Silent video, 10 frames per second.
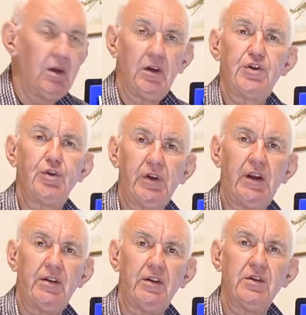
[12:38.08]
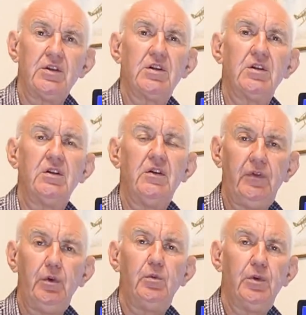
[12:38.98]
I should add that uh, if
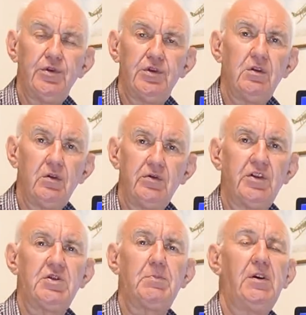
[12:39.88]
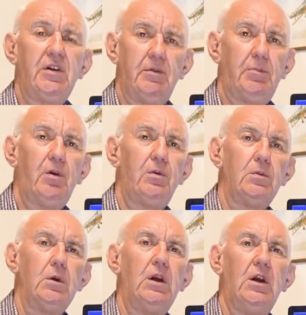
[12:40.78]
you want to use the spider
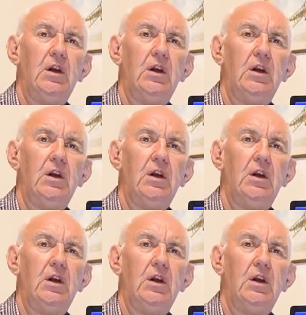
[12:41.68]
pole,